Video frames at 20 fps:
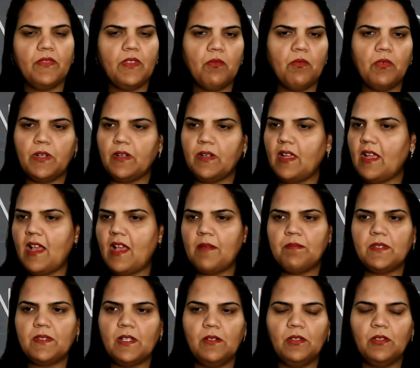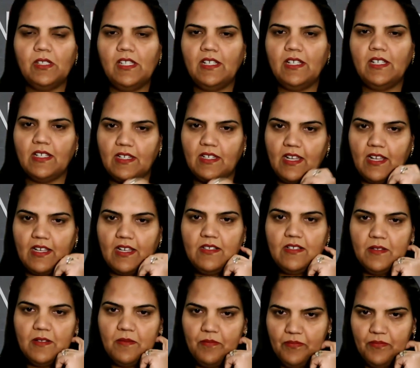were absolutely
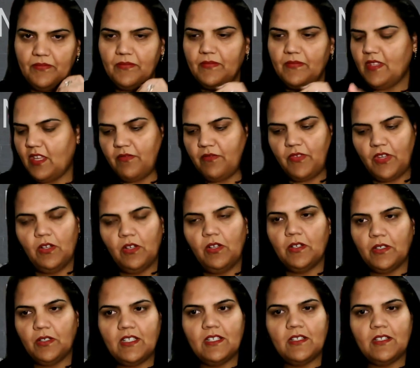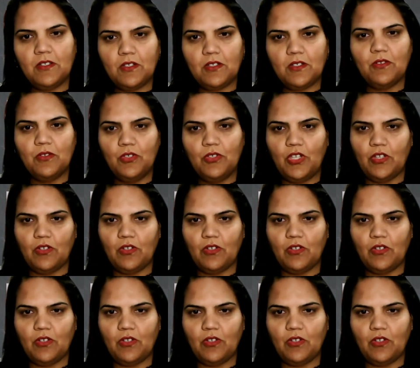correct. If you looked into,